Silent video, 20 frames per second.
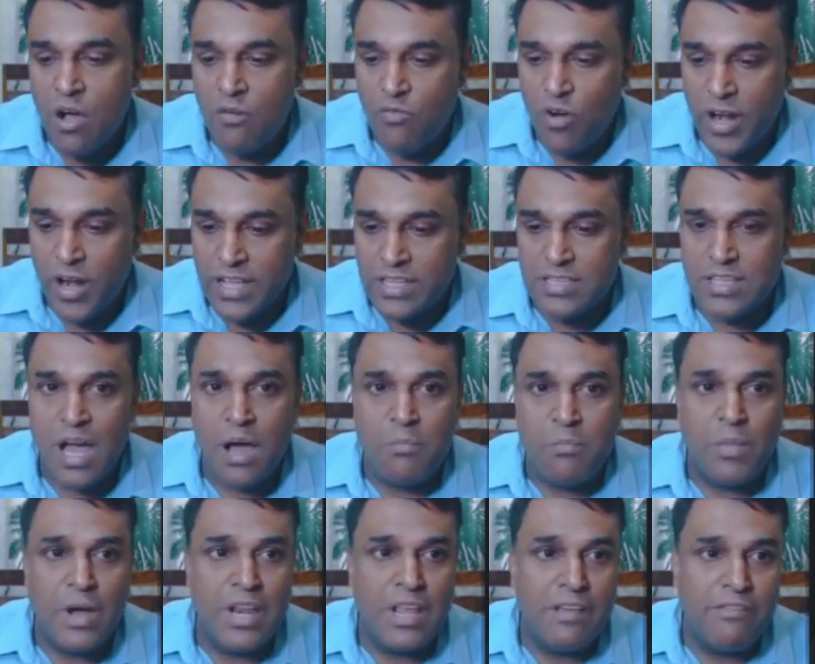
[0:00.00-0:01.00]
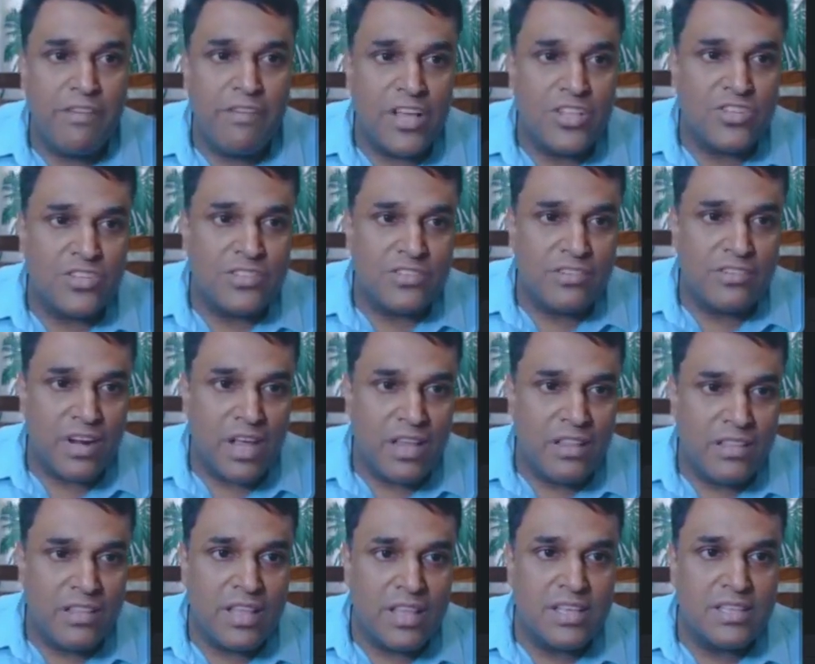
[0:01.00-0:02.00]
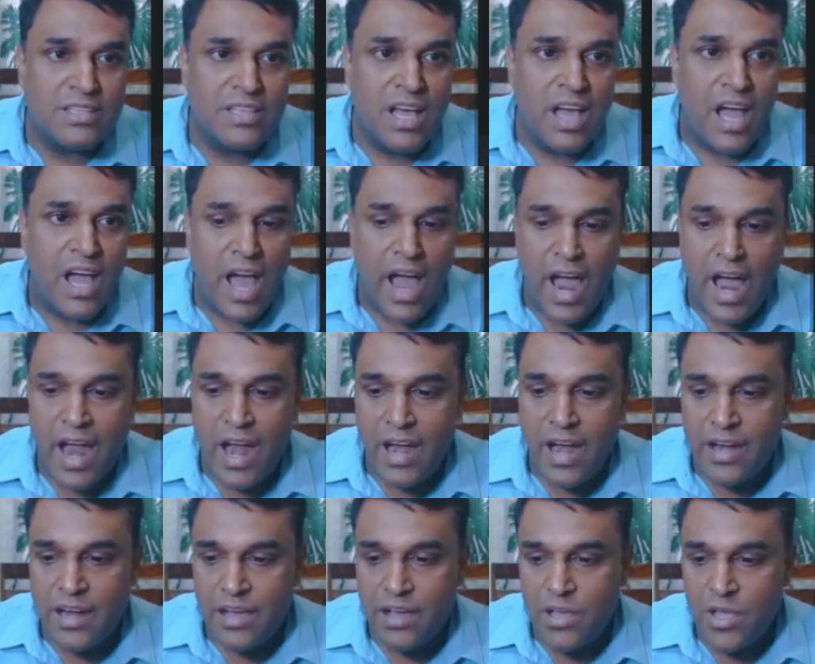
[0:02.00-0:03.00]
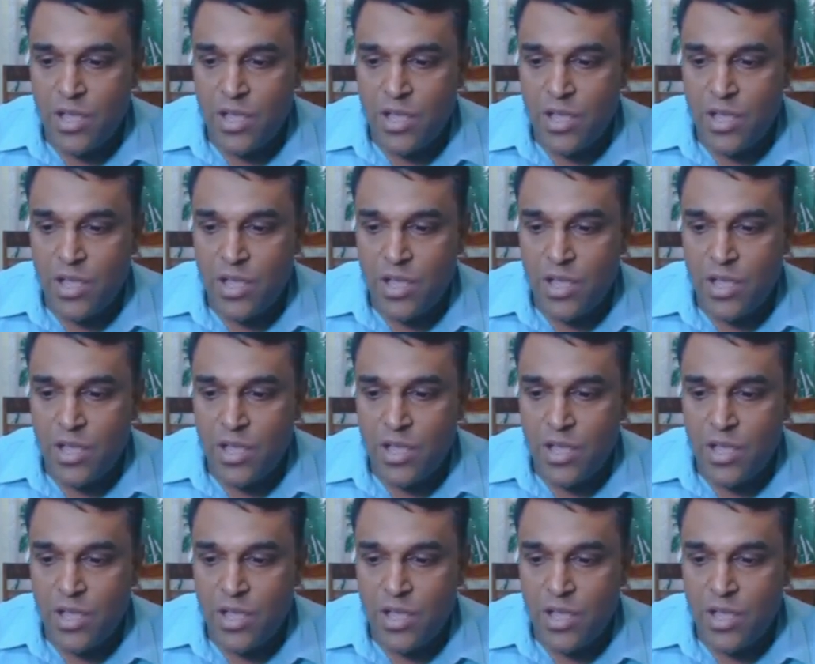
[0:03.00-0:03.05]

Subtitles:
For example, if I just run this and